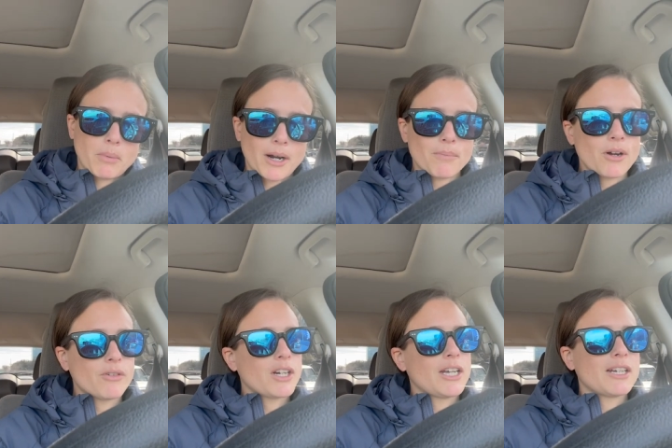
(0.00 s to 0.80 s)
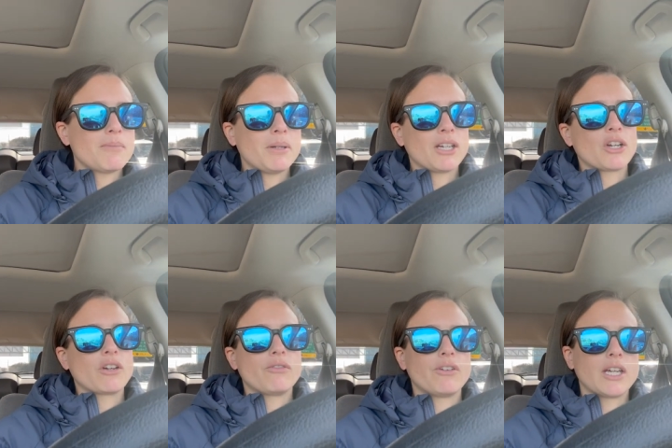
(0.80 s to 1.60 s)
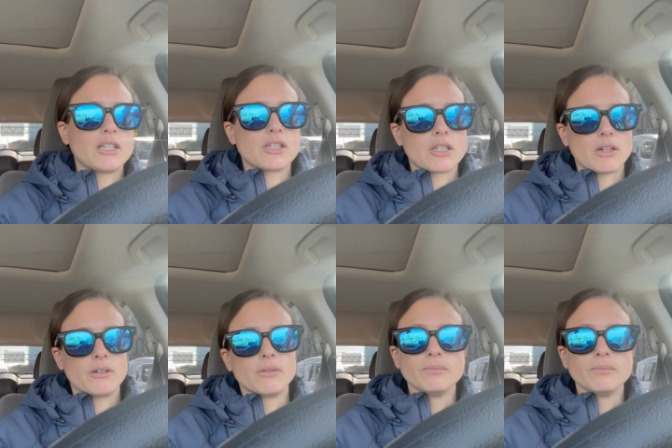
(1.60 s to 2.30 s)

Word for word: brought him over and ended up being a good fit. So